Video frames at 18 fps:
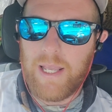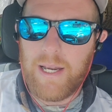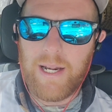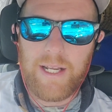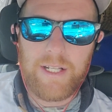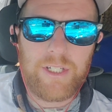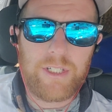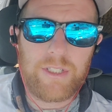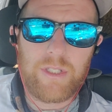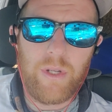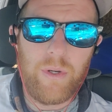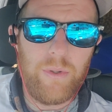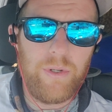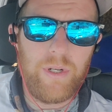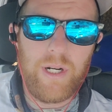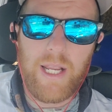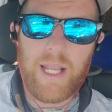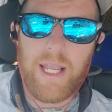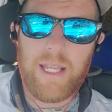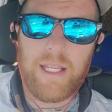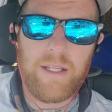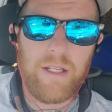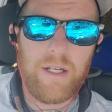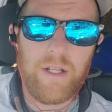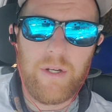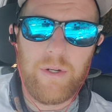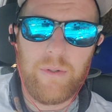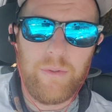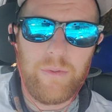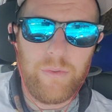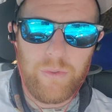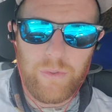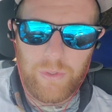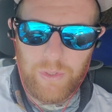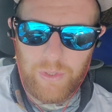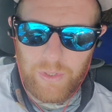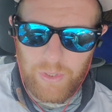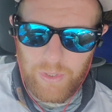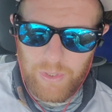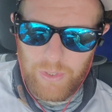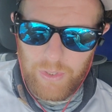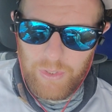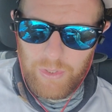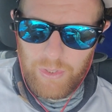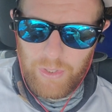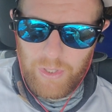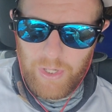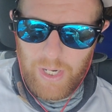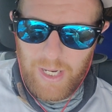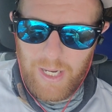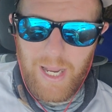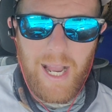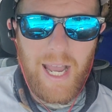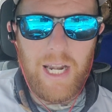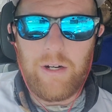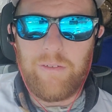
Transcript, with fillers: And I just told her, hey, you know, I